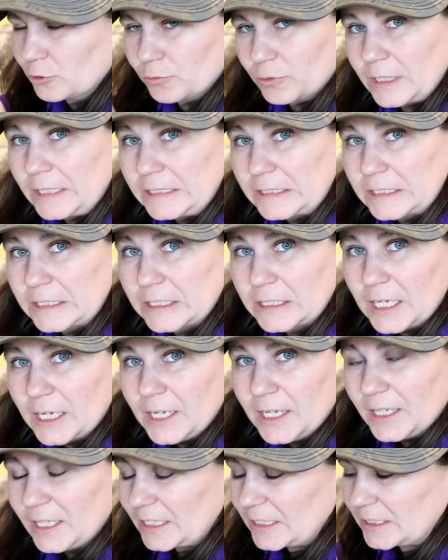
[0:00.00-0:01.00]
treats.
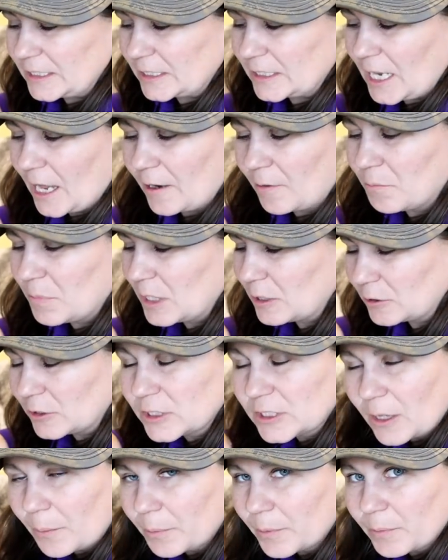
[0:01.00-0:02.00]
This is not a meal
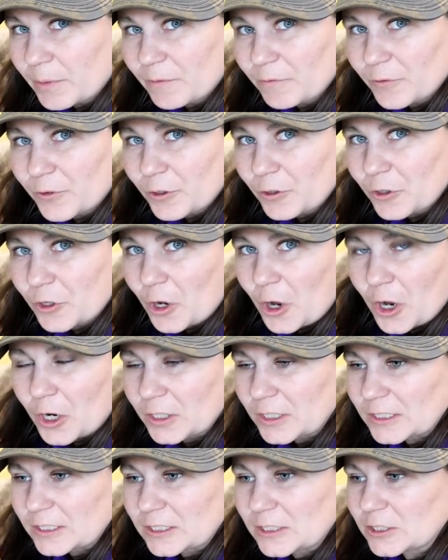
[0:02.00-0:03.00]
supplement for your
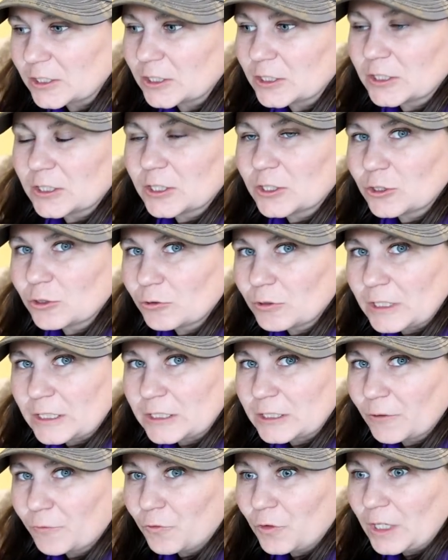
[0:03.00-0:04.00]
dog. This is just a
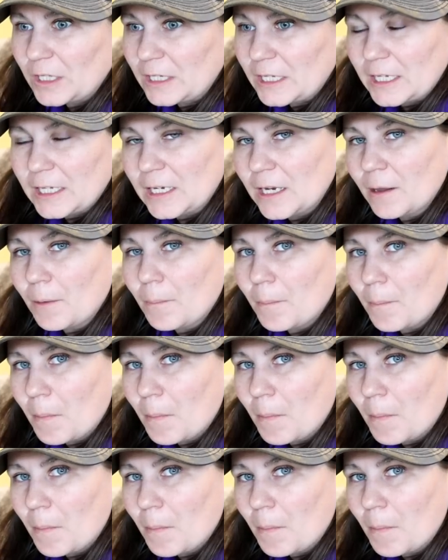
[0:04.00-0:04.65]
treat. Feed in